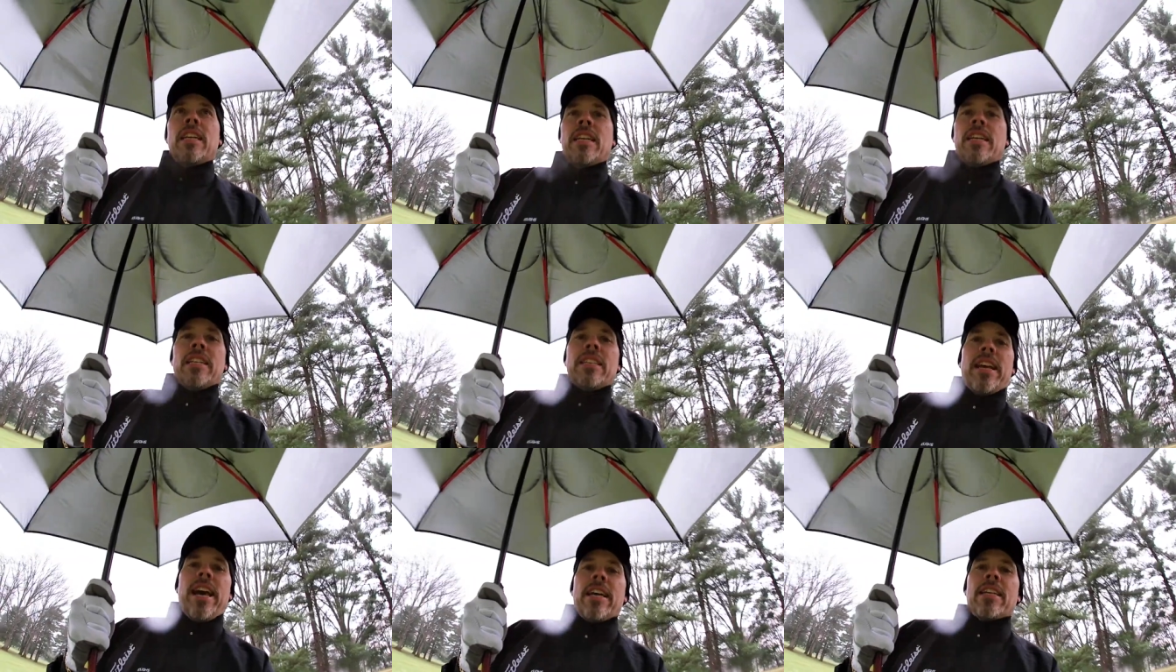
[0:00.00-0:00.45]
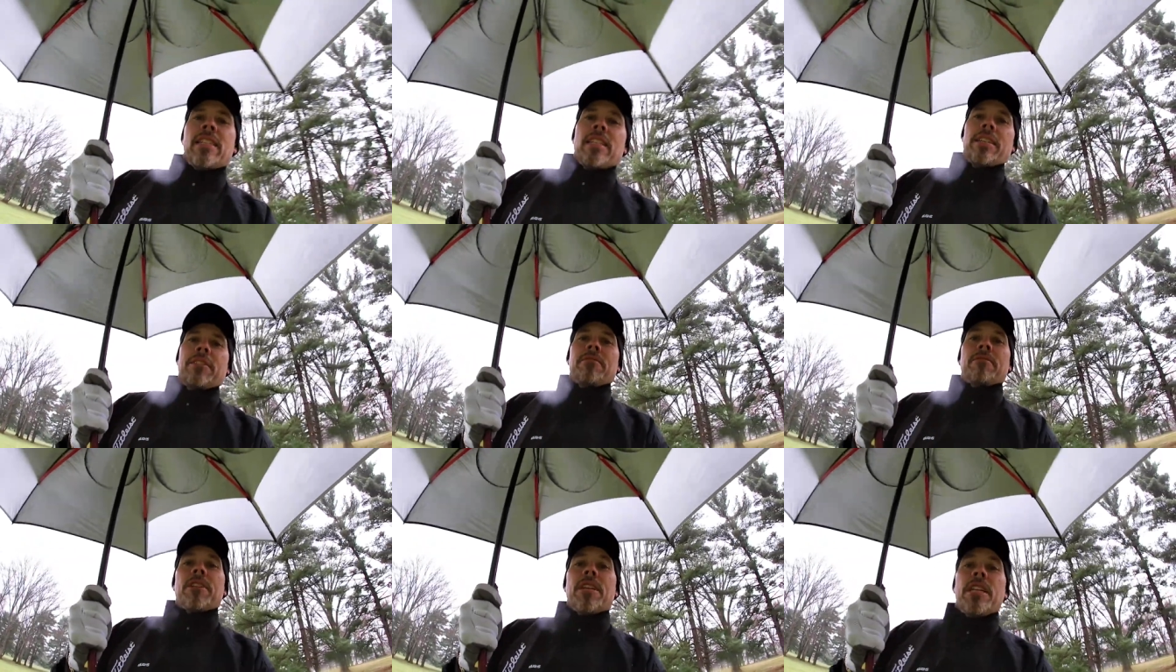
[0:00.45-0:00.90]
It's
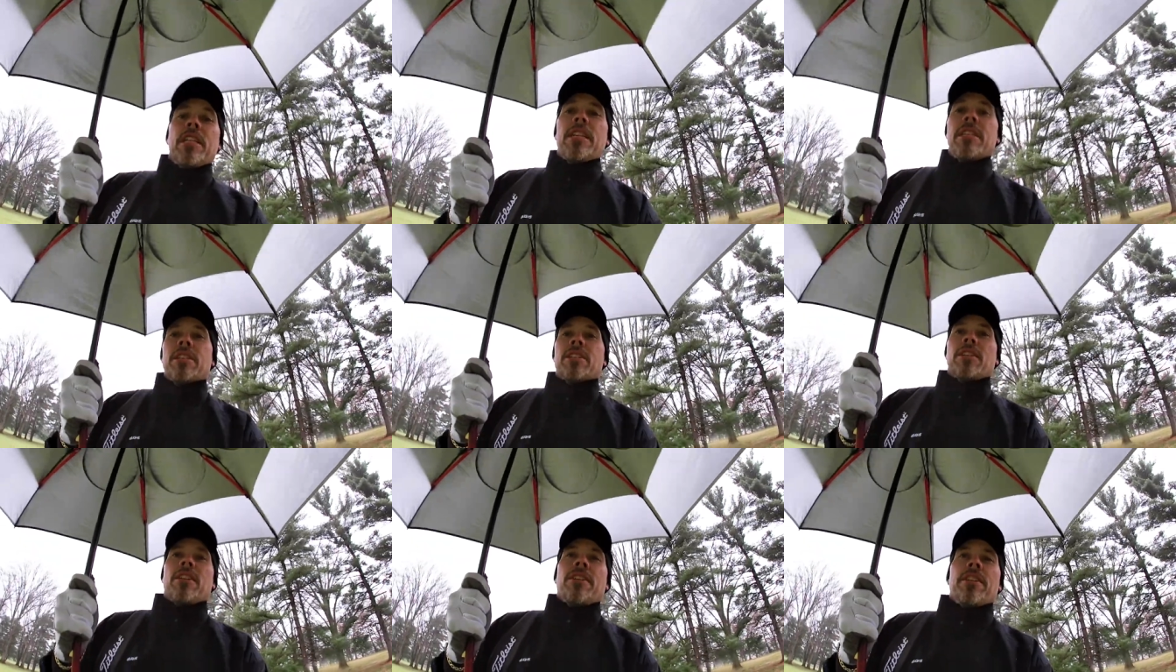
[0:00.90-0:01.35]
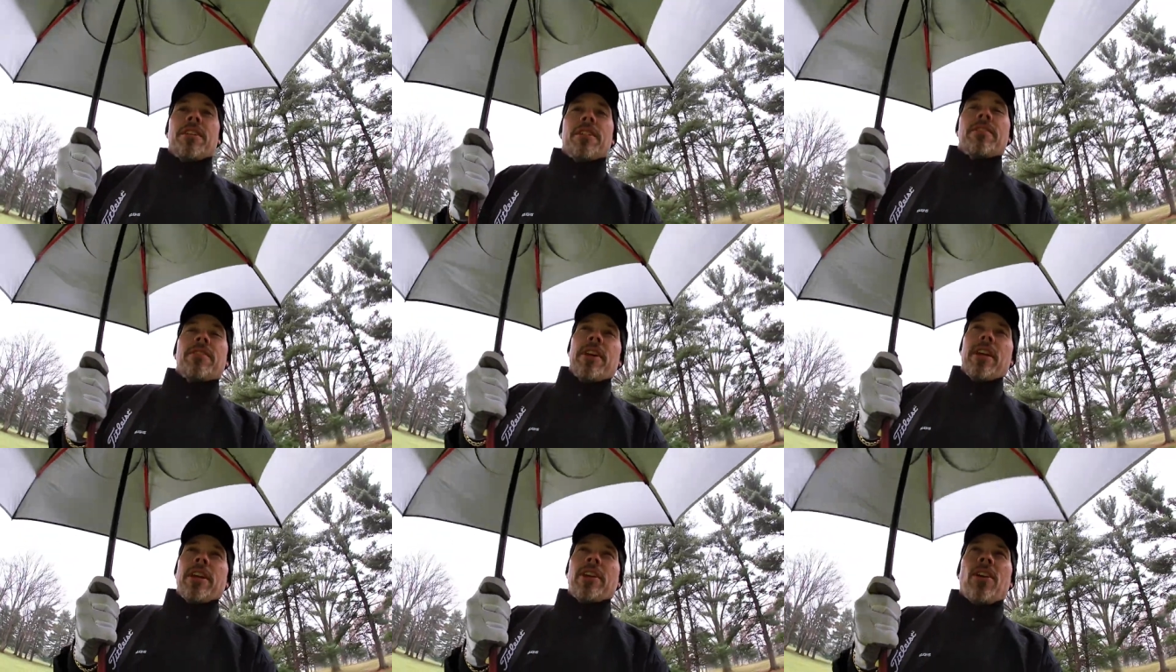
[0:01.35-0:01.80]
actually really starting
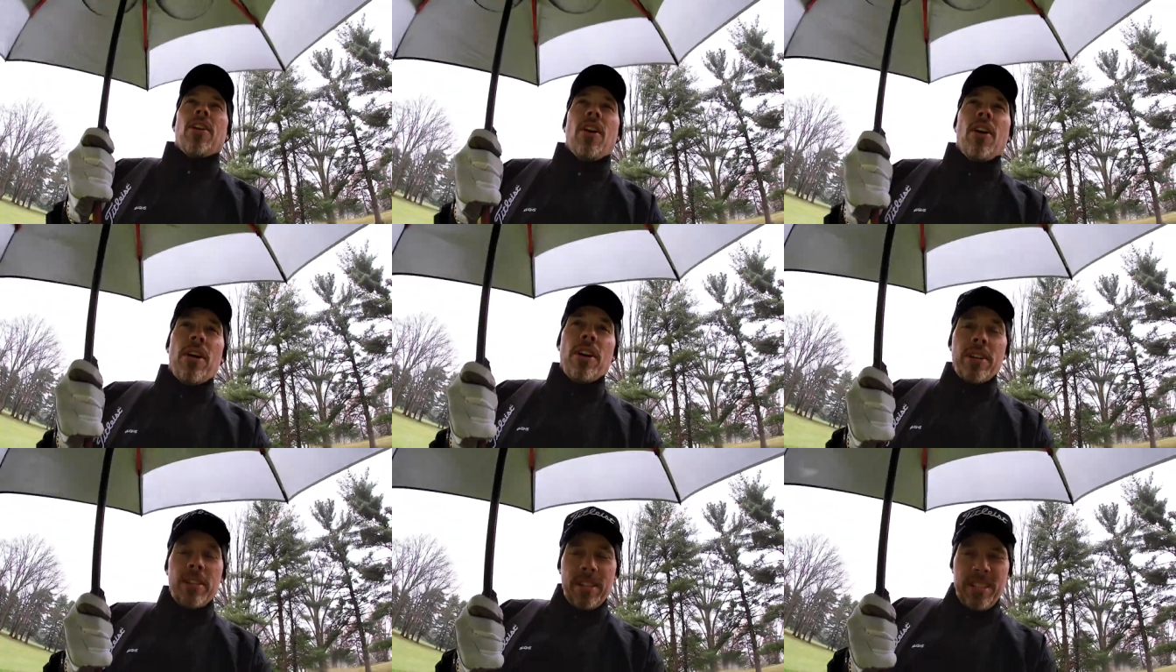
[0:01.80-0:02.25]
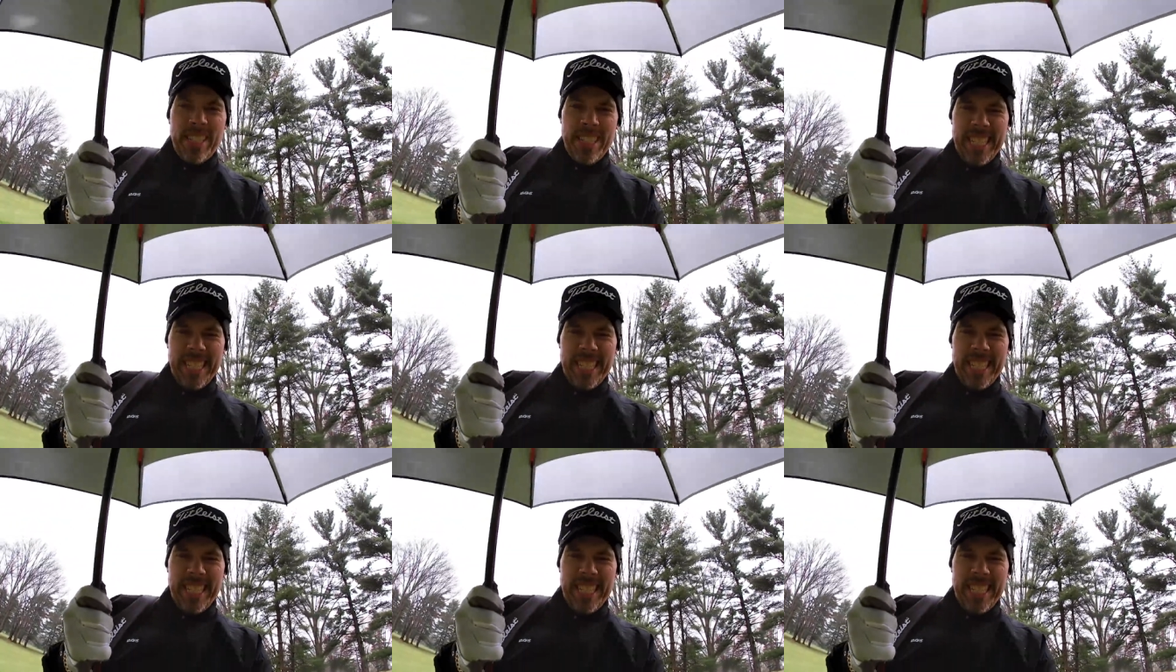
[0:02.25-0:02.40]
to rain hard.